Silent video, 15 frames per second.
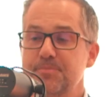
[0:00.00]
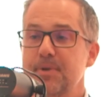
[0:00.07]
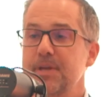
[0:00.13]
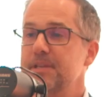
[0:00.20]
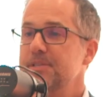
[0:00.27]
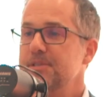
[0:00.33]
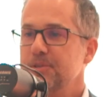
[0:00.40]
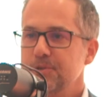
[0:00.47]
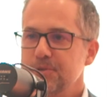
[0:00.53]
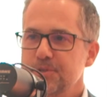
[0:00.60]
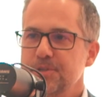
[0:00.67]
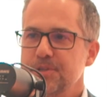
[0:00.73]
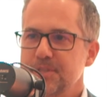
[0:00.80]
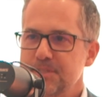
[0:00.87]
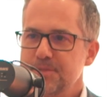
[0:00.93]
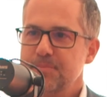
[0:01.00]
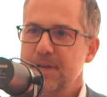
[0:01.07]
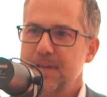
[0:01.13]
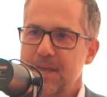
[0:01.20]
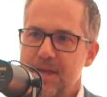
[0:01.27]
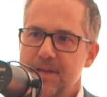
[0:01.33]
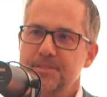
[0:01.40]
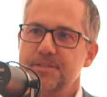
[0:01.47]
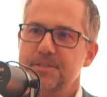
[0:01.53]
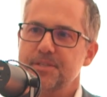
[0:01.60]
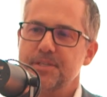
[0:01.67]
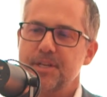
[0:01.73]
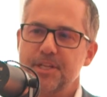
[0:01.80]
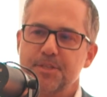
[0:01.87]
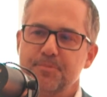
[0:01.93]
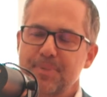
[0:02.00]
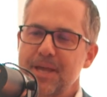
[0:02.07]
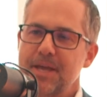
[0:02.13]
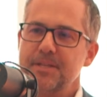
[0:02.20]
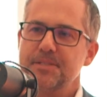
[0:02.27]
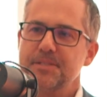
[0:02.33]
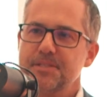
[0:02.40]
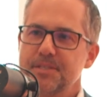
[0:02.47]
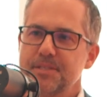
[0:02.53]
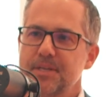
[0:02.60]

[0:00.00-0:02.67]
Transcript: many solutions, many answers, and it depends